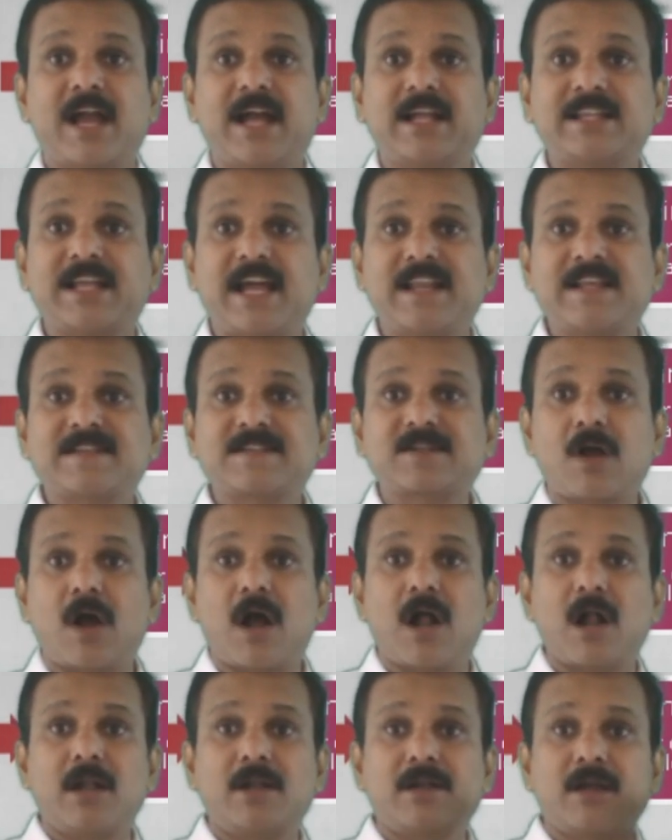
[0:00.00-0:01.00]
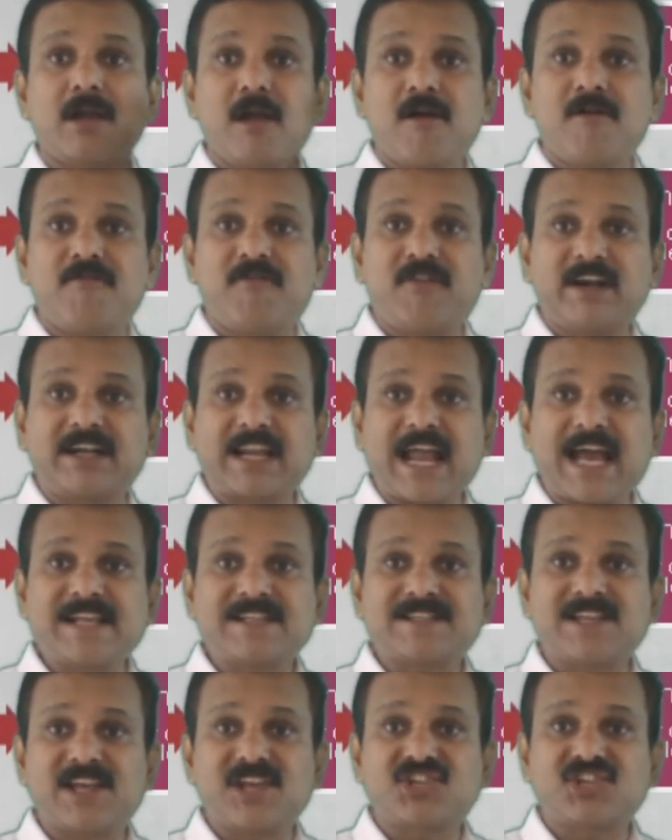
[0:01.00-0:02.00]
and that is called
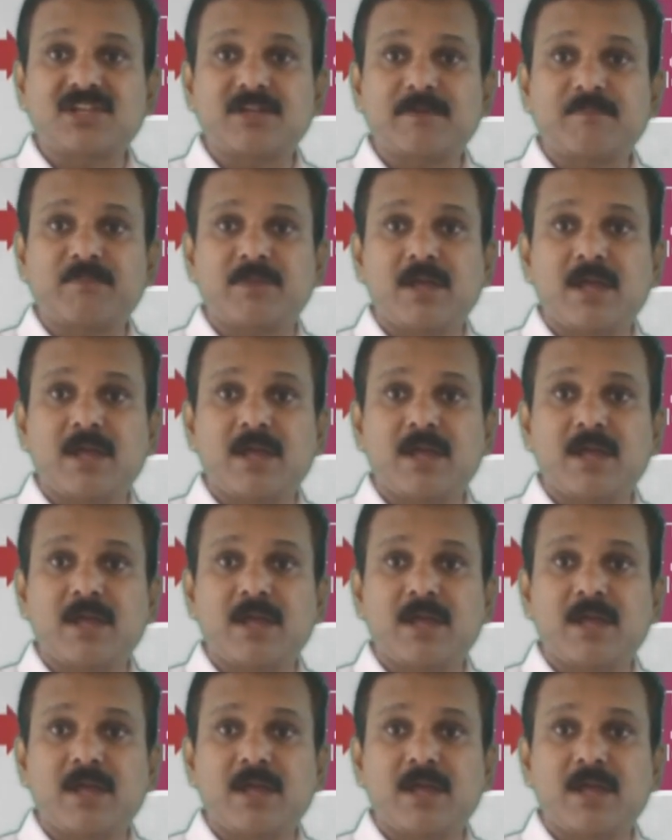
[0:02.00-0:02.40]
fertilization.